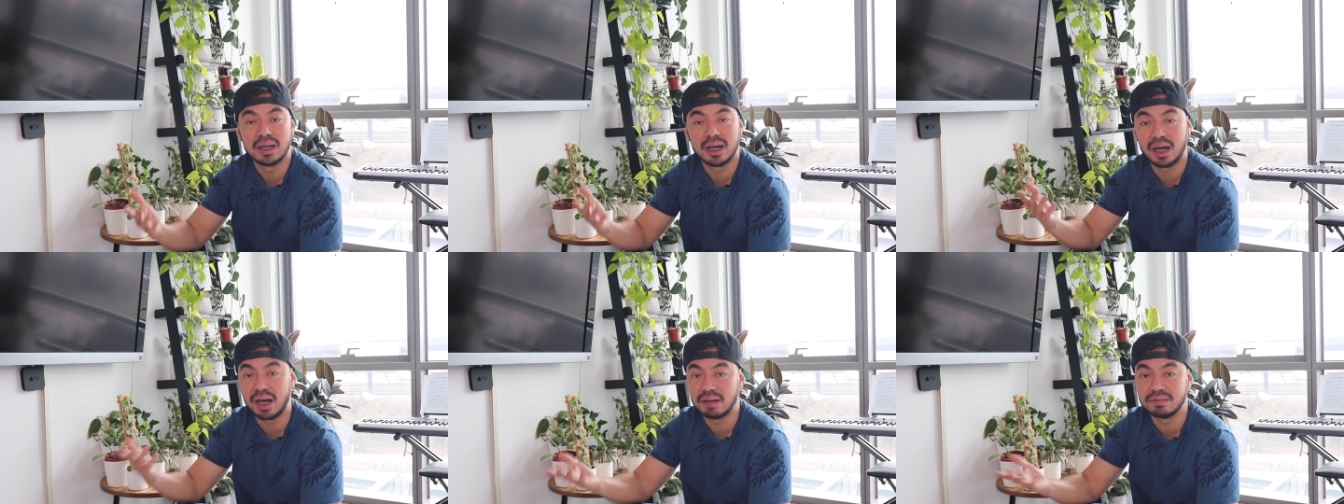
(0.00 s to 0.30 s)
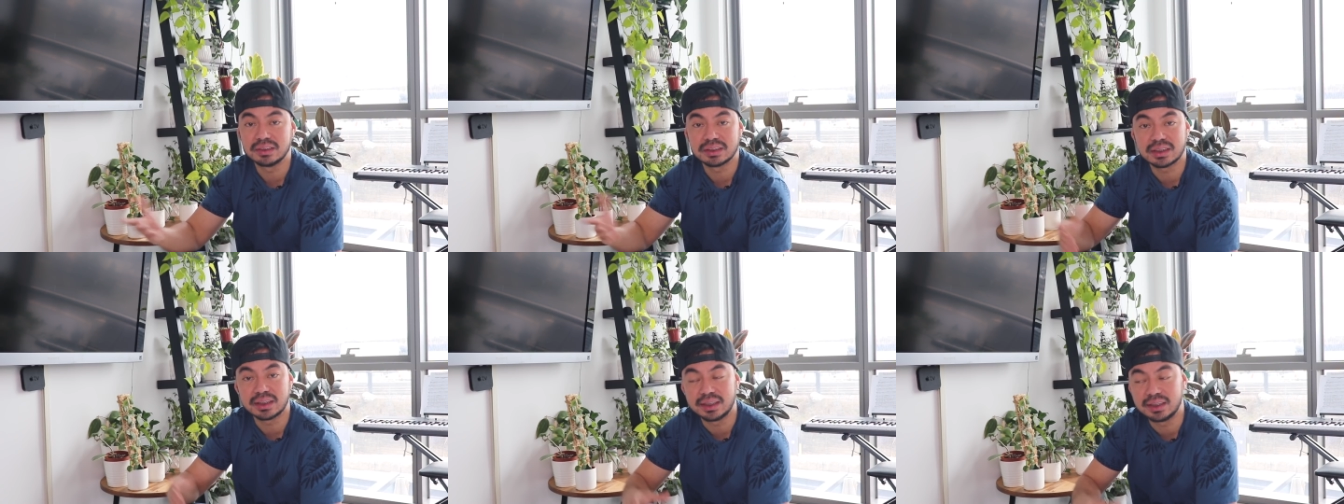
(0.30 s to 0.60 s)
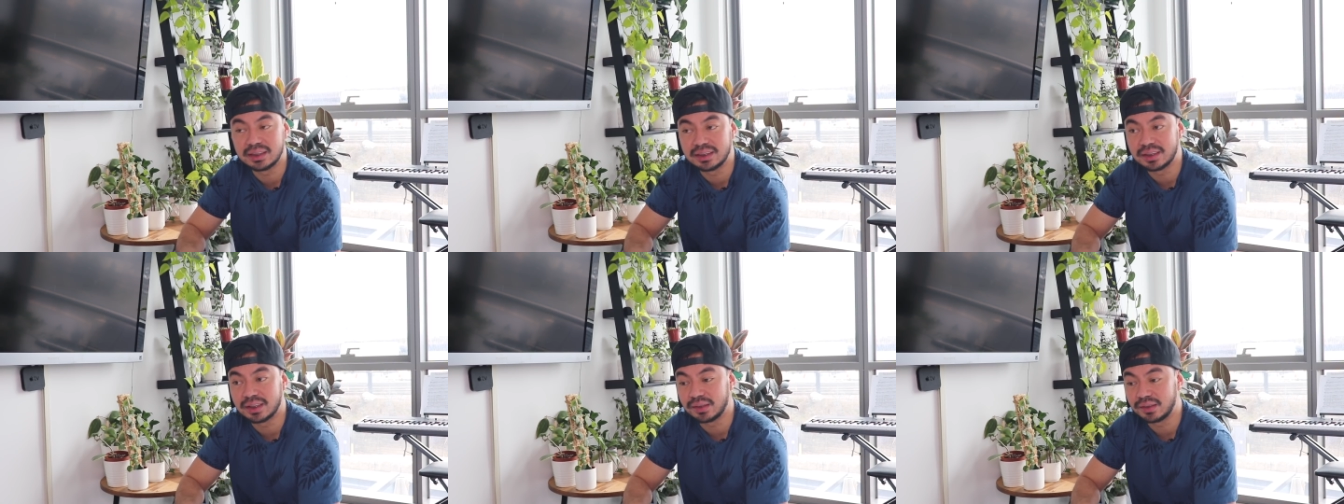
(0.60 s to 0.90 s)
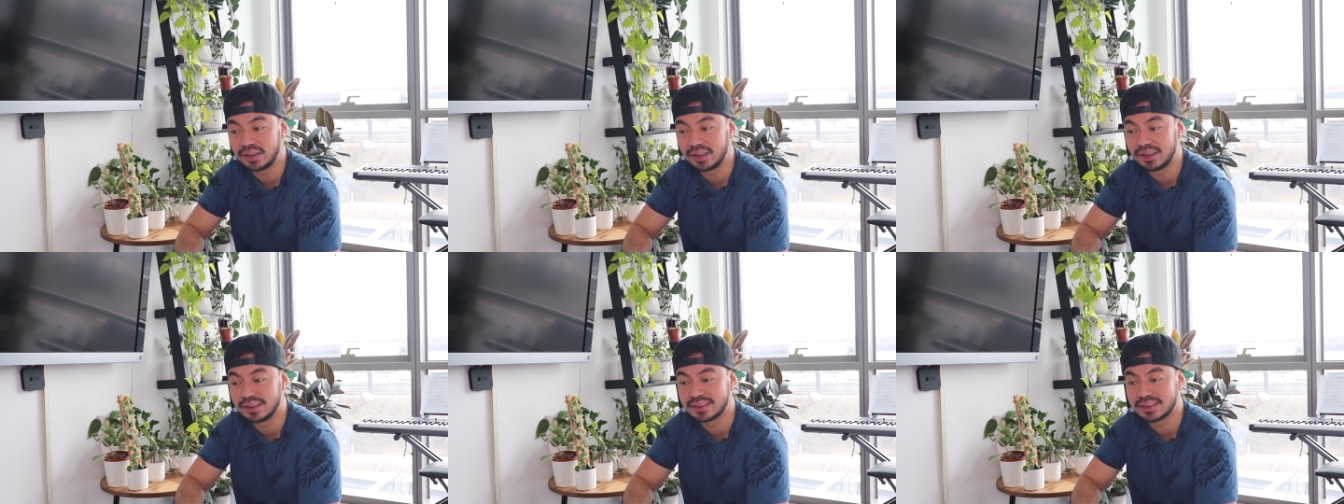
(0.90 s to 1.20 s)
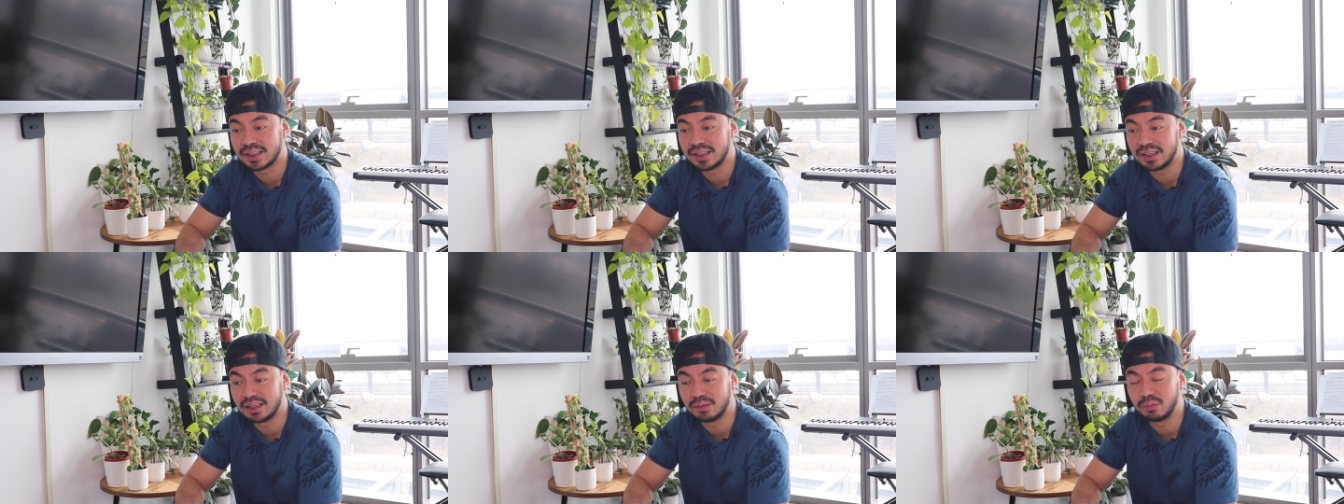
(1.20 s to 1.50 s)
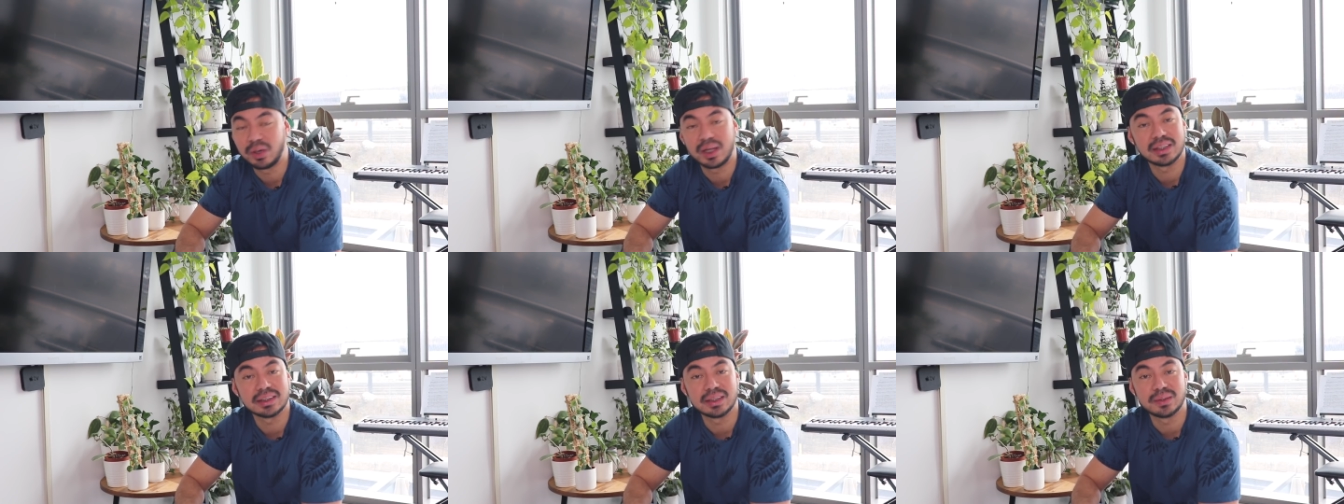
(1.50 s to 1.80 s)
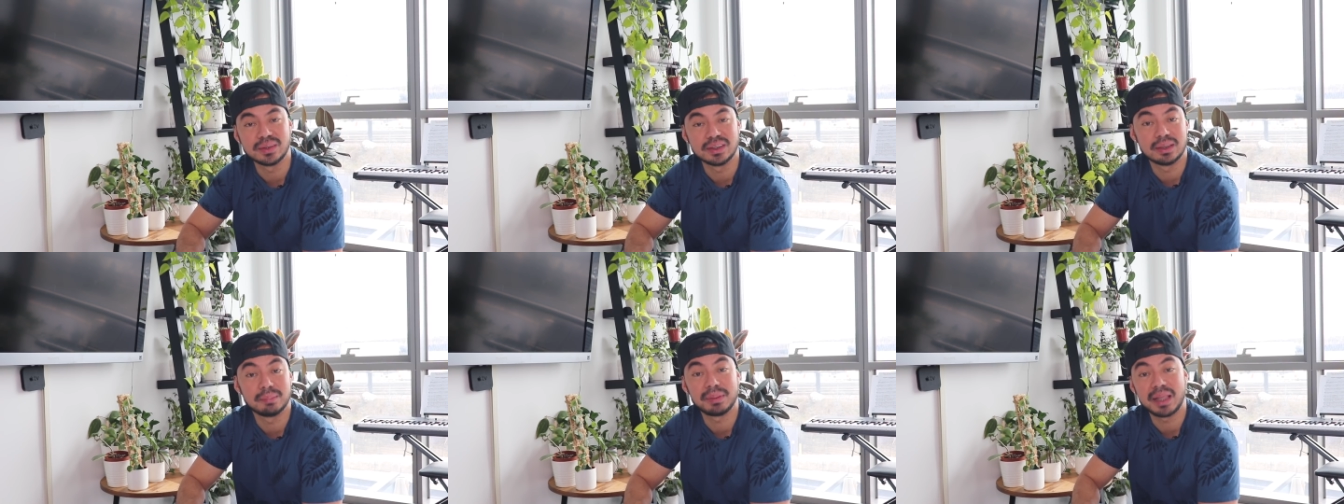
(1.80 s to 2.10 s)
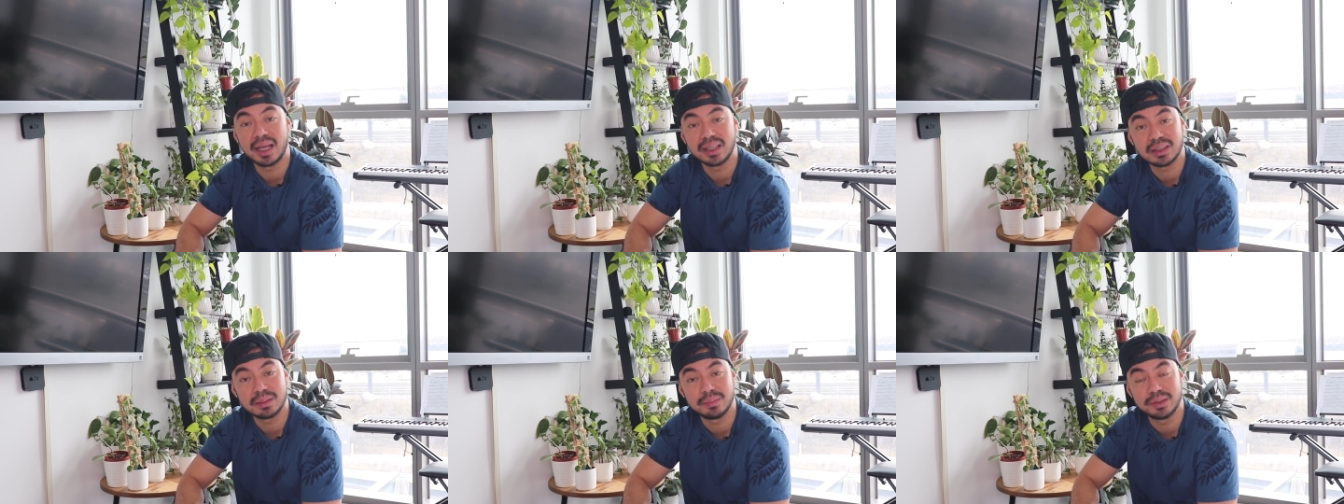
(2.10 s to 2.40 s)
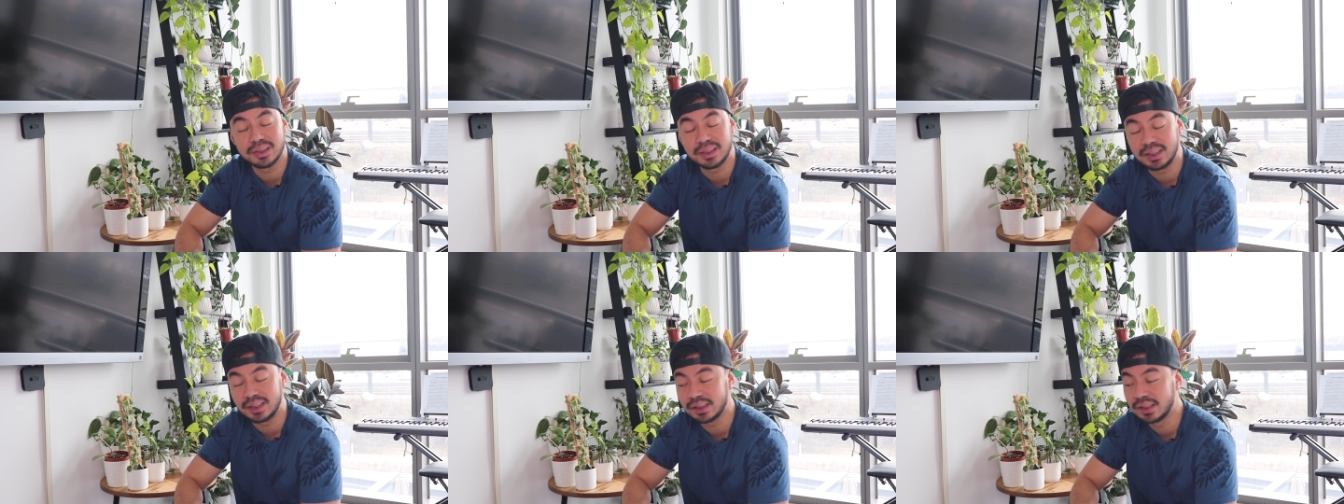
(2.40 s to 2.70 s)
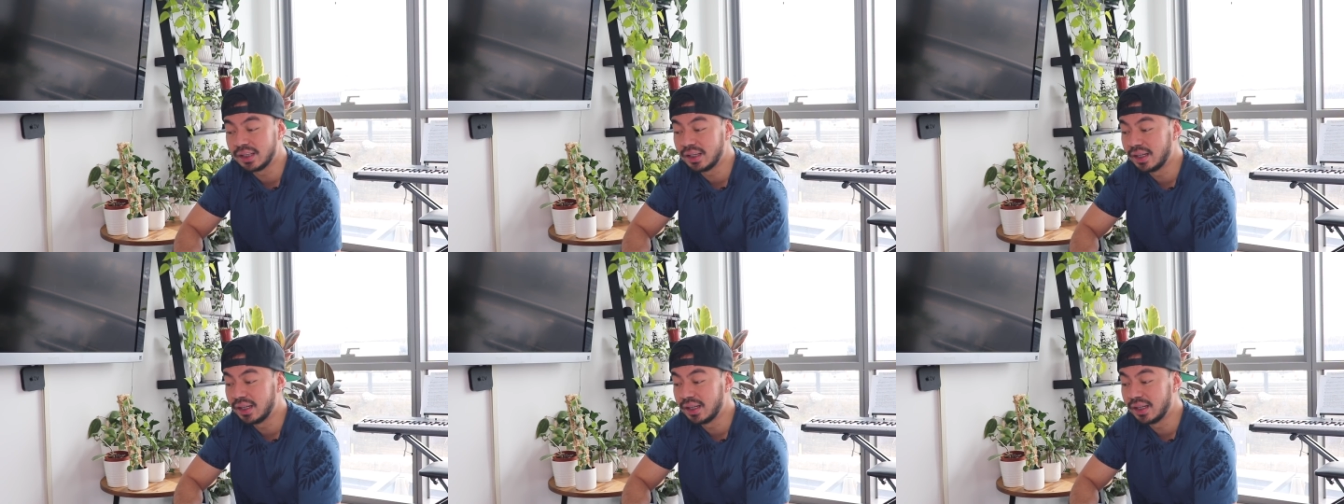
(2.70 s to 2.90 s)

Obviously, you know, he's uh, well known in the plant community,